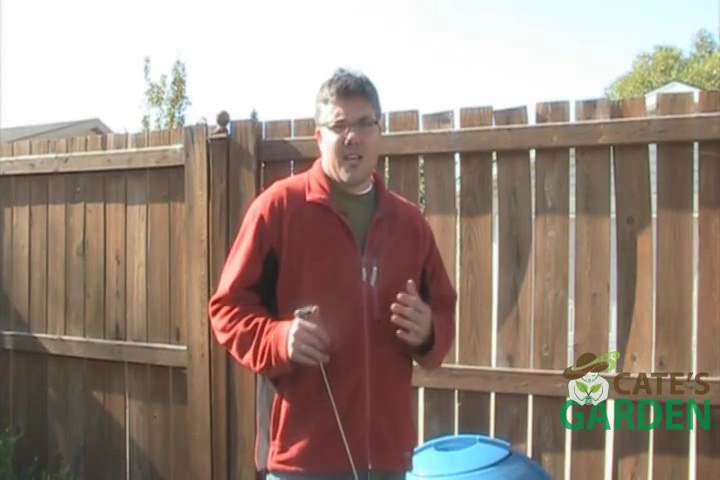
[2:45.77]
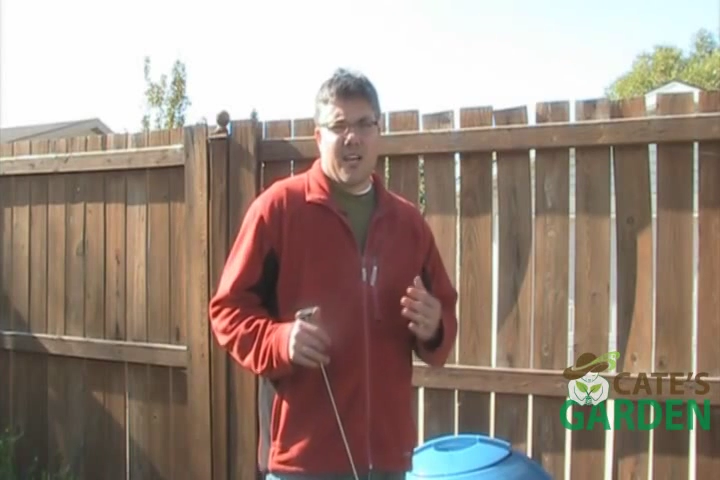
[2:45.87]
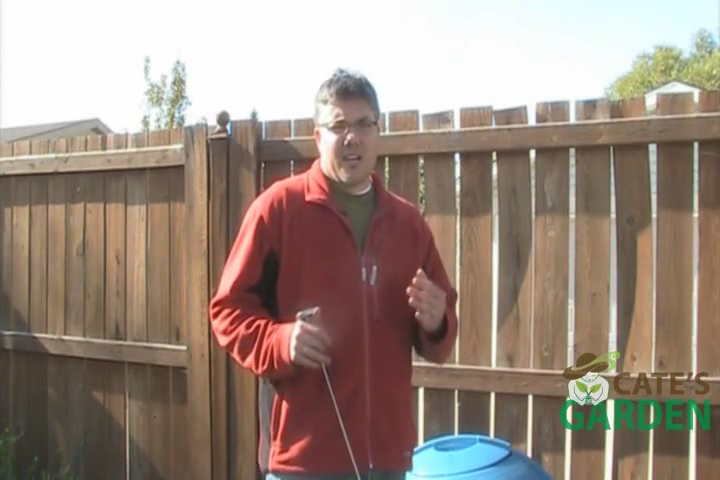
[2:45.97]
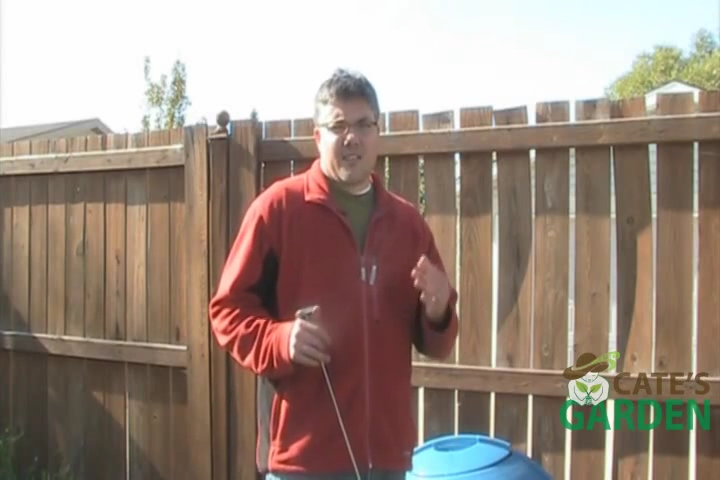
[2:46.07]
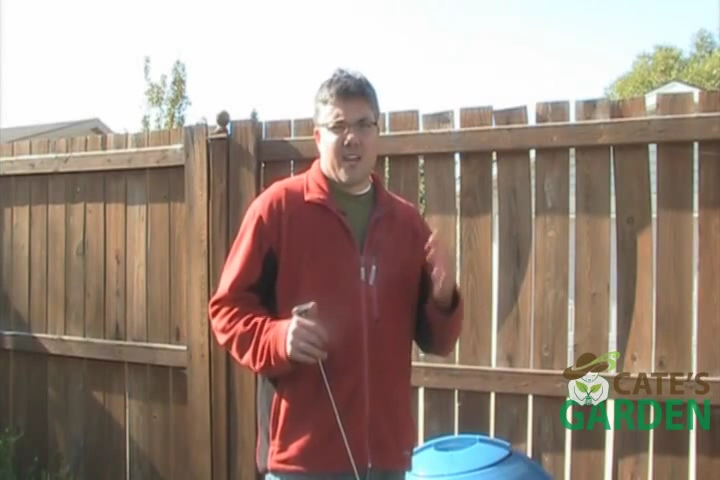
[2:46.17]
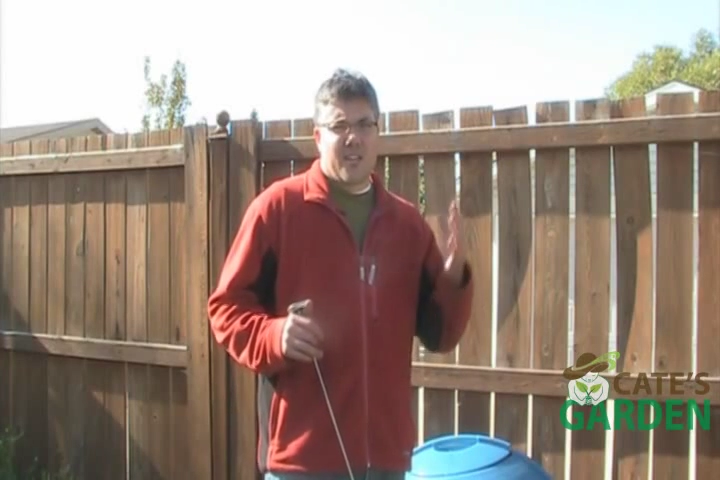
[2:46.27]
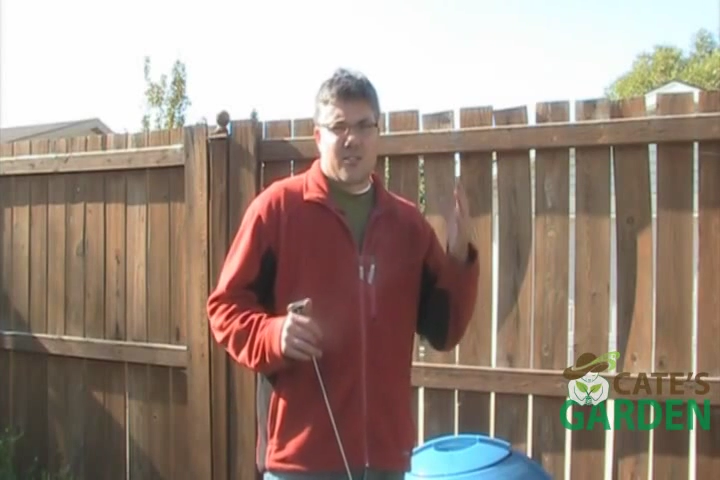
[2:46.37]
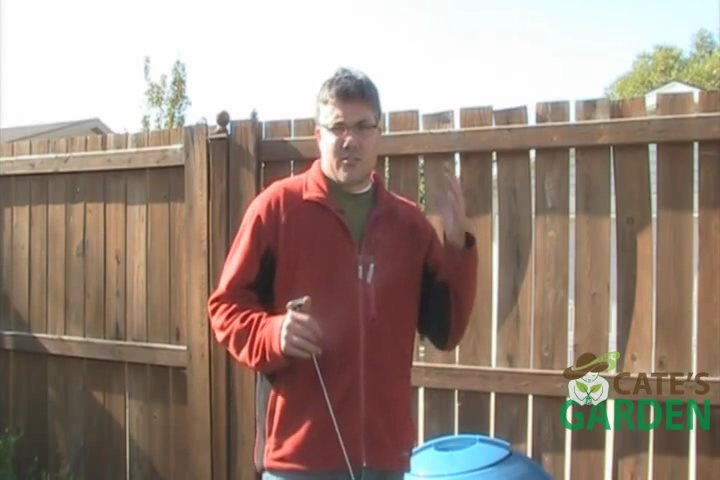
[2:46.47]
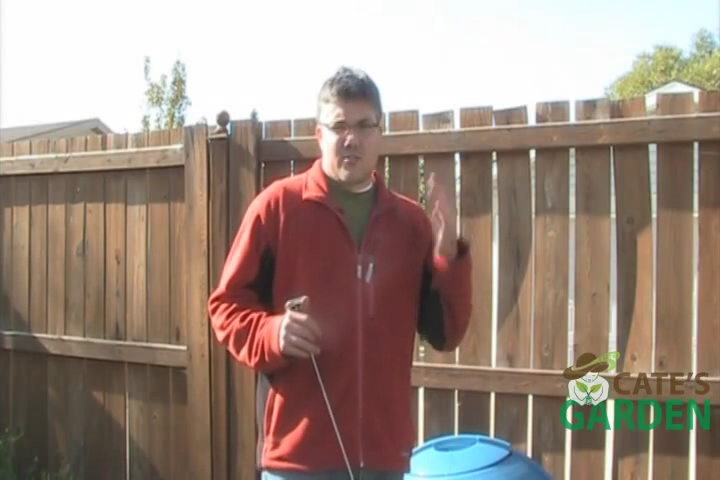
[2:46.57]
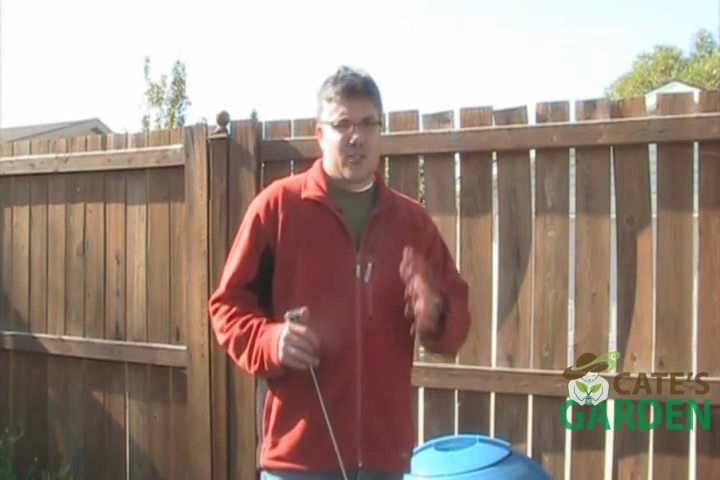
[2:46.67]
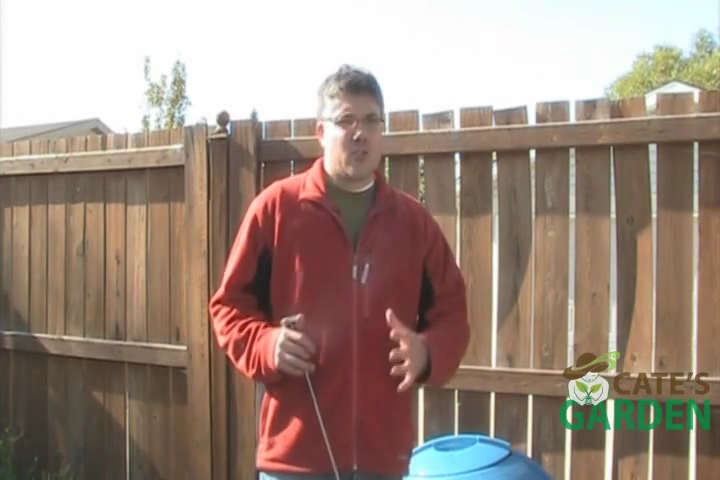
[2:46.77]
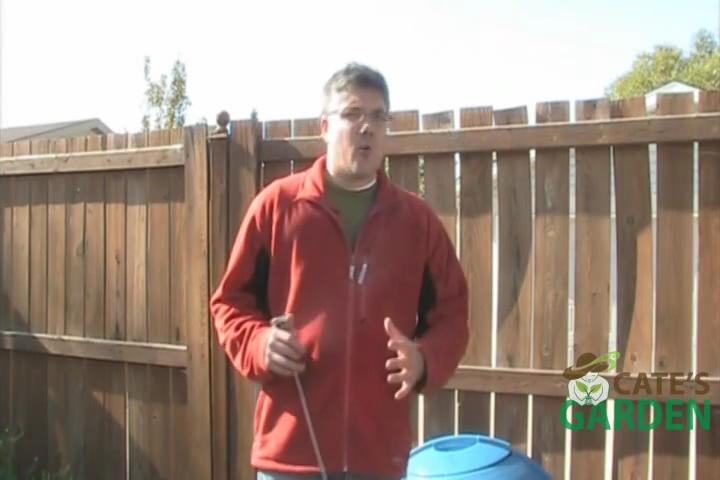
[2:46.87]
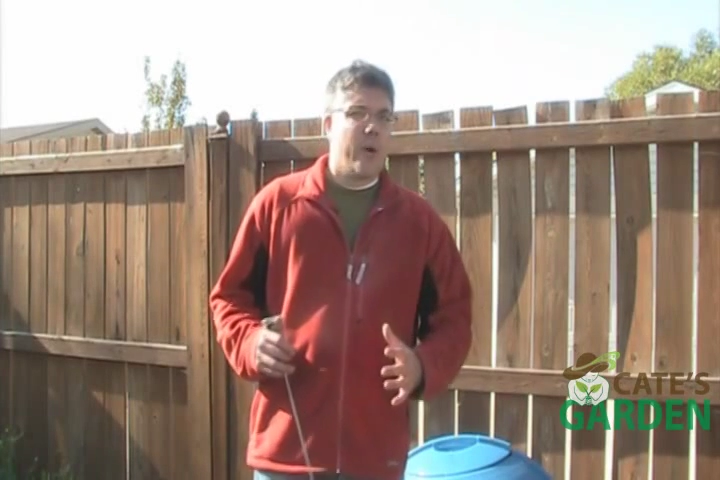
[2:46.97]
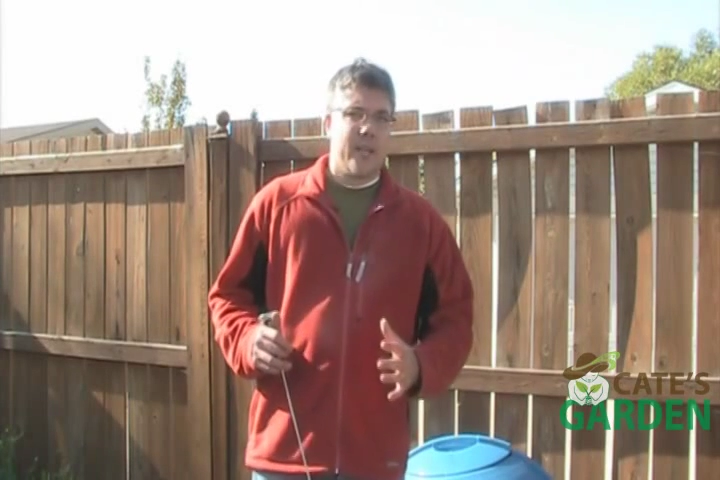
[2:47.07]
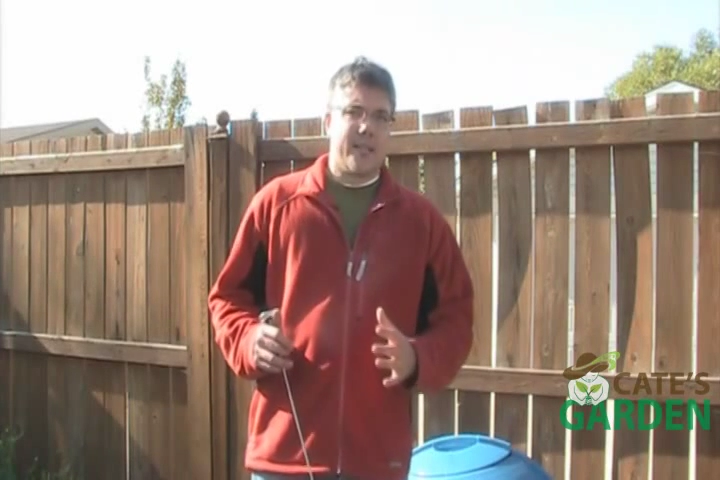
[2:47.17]
not
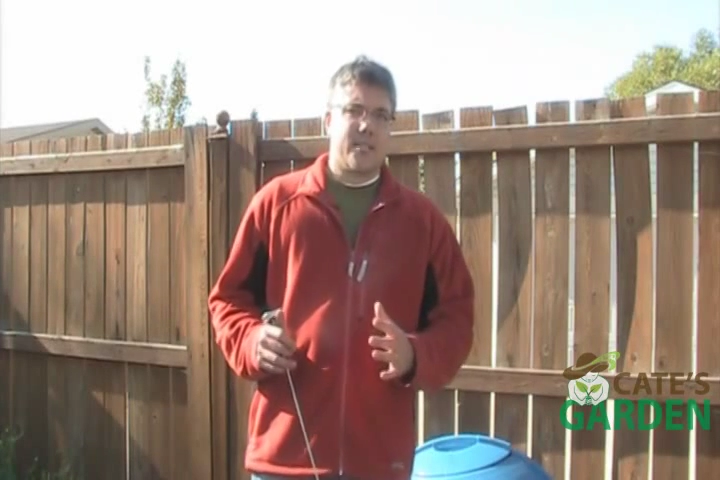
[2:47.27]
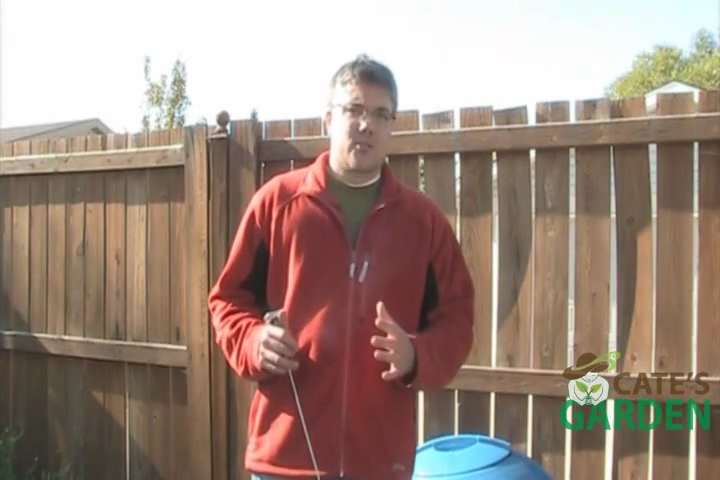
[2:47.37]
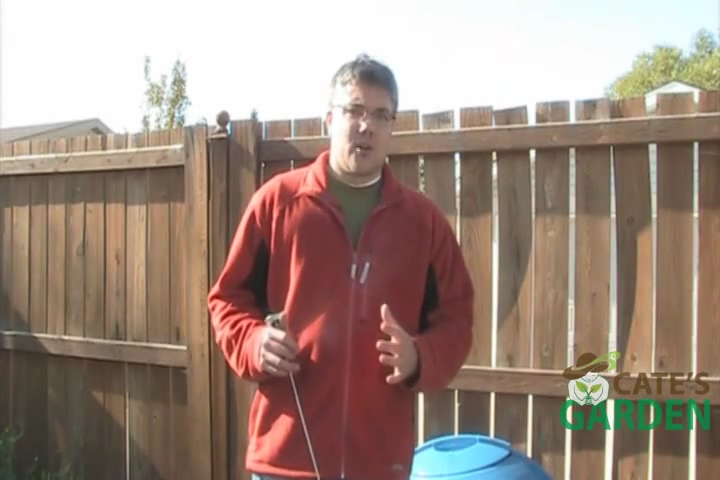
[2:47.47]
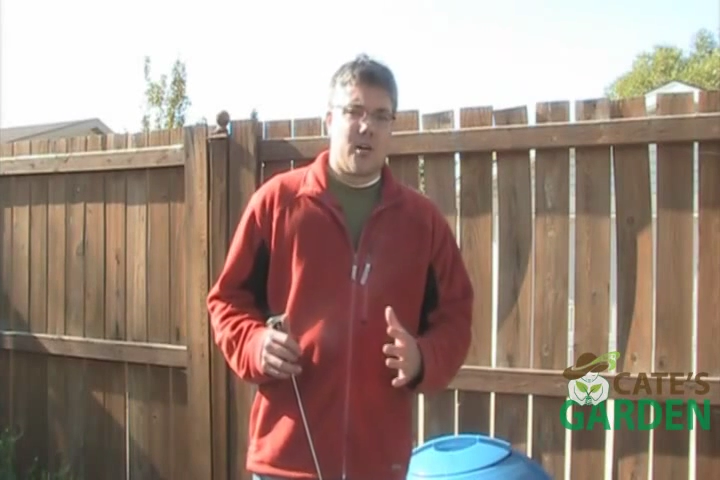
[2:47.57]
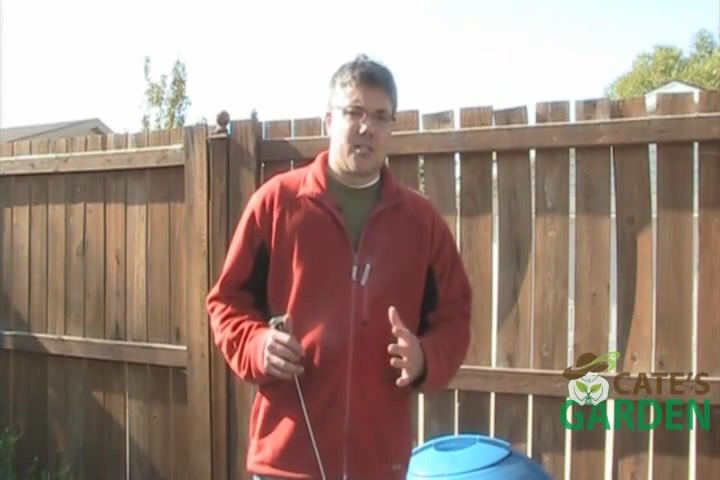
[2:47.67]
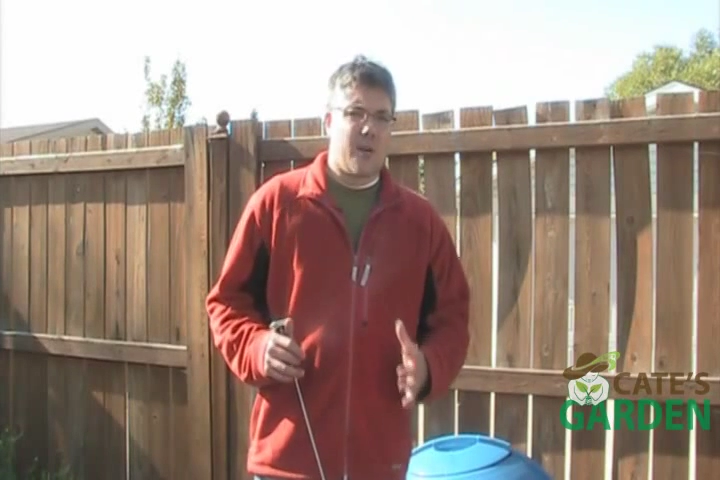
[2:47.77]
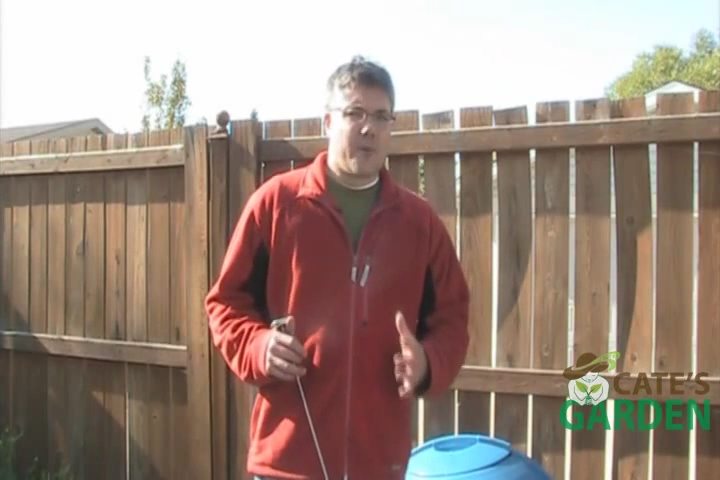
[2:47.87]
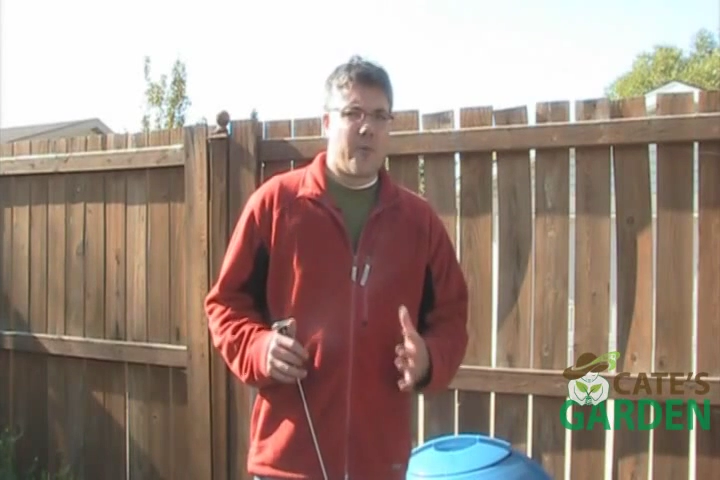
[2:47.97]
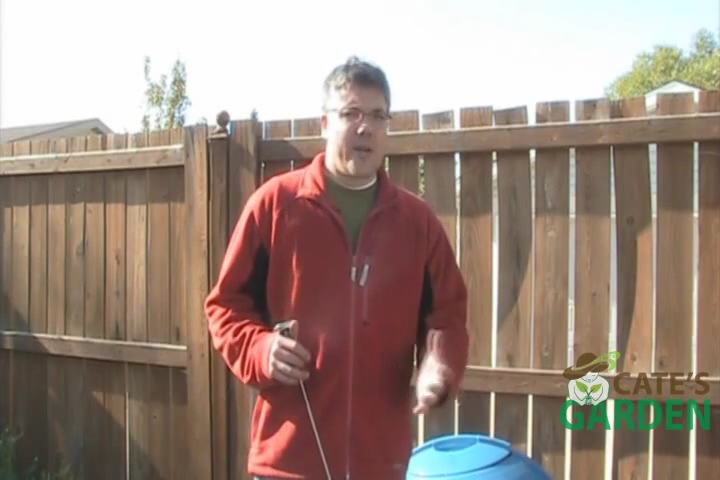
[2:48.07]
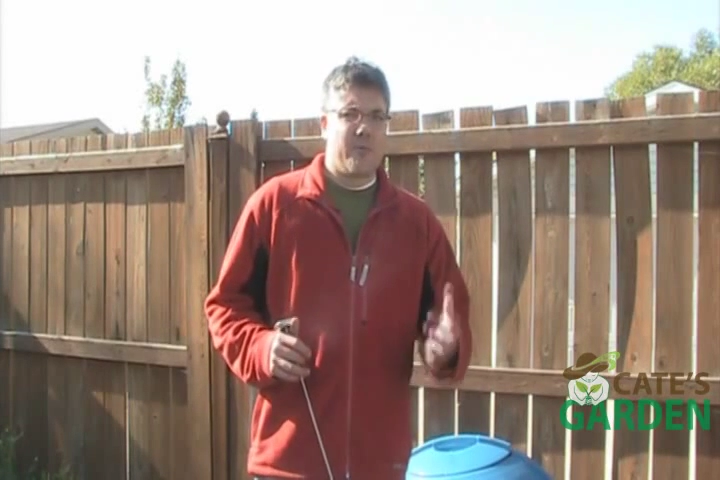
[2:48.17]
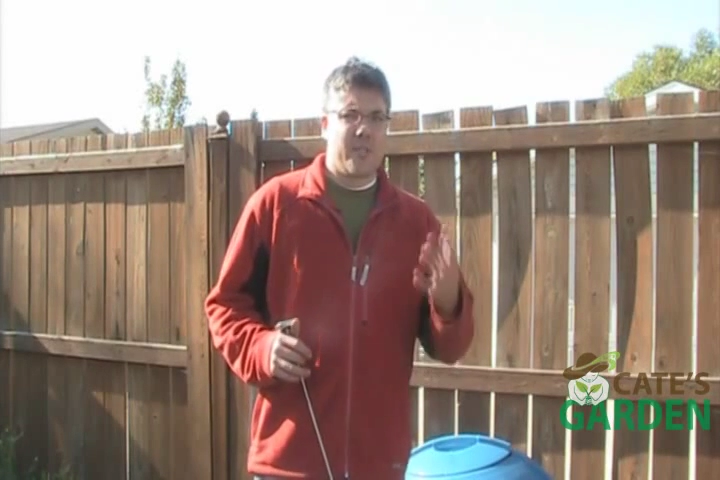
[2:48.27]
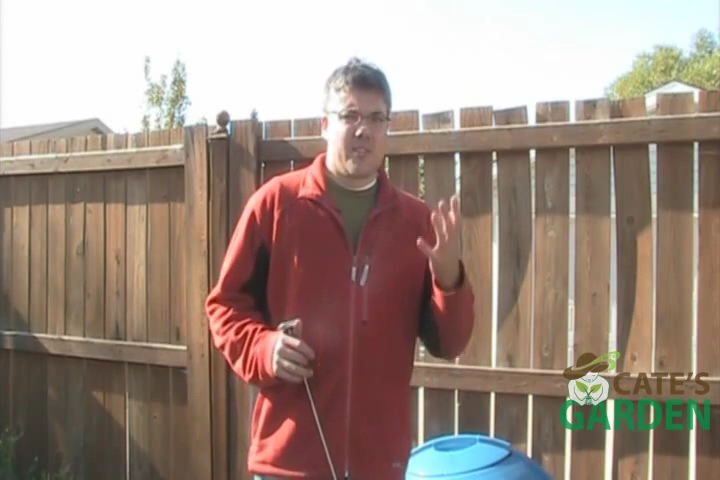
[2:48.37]
so well that it's sopping wet,